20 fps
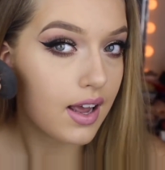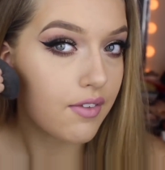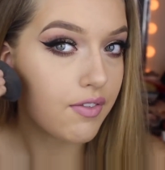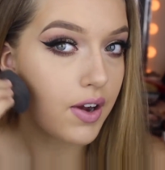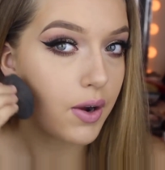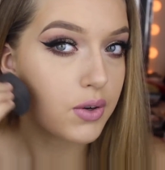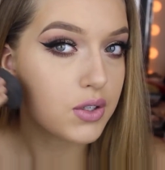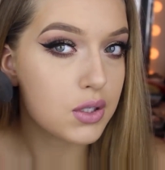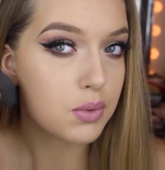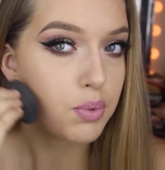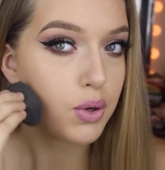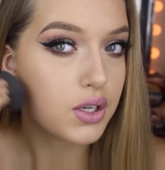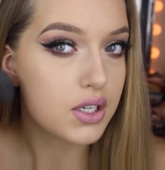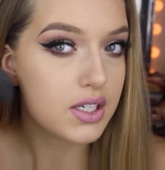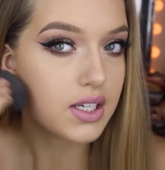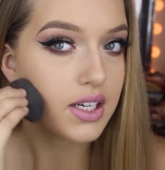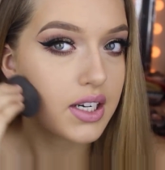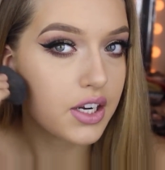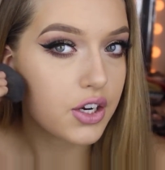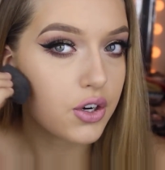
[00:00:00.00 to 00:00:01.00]
If I were to put
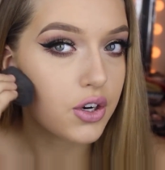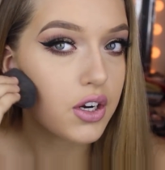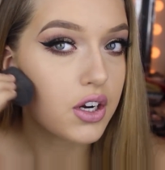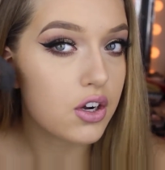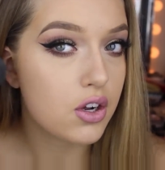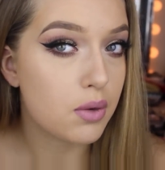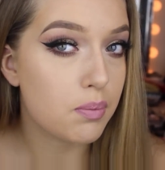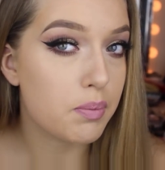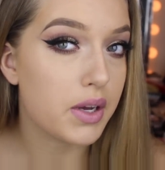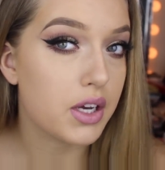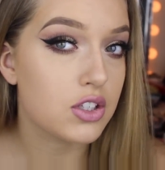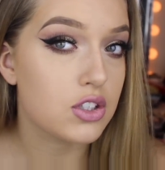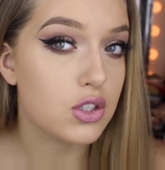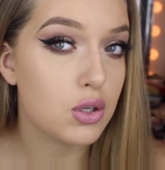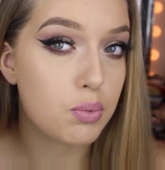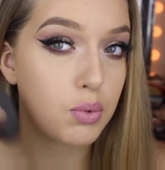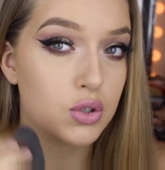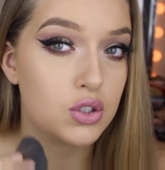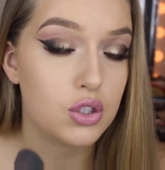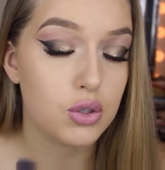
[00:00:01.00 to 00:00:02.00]
it in here, it could be a
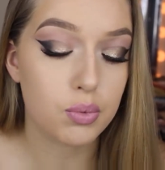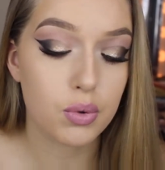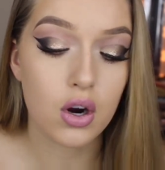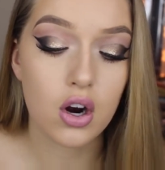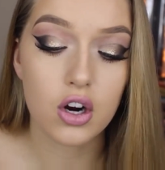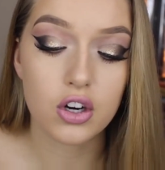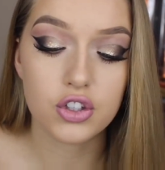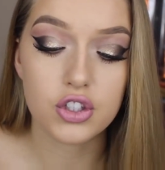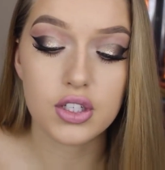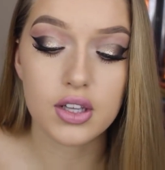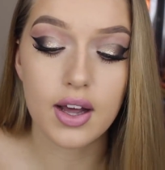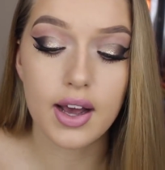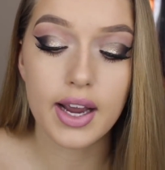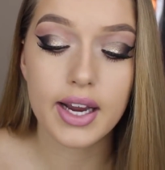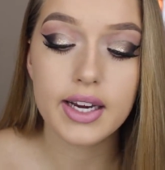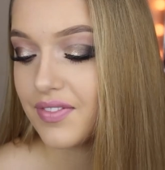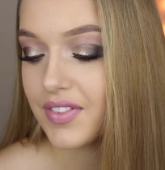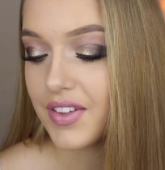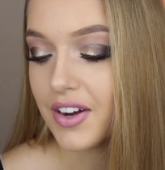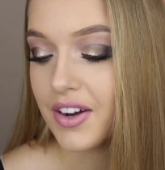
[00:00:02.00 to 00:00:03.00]
super harsh line.